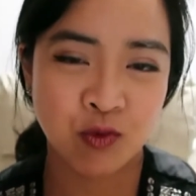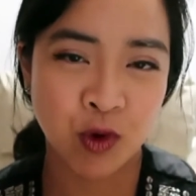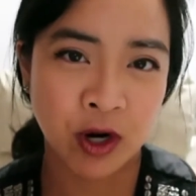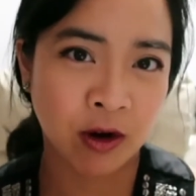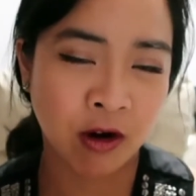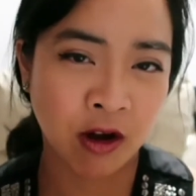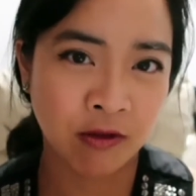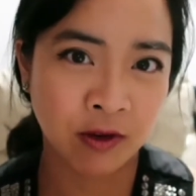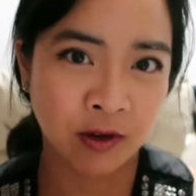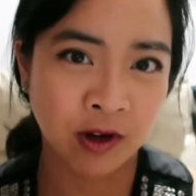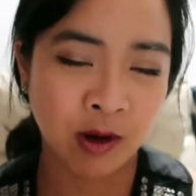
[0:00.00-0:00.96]
wear
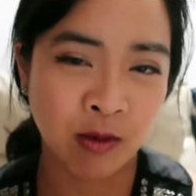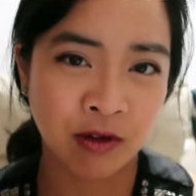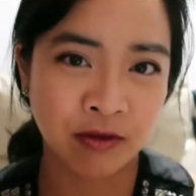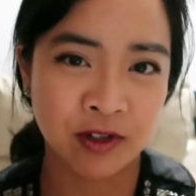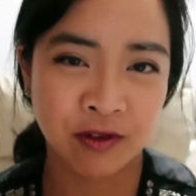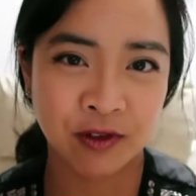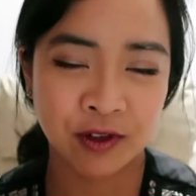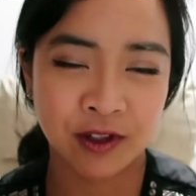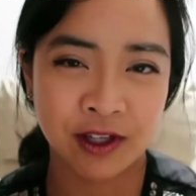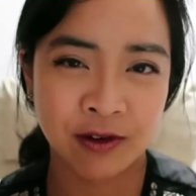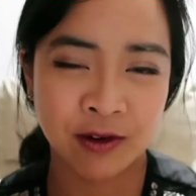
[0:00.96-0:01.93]
off or come off differently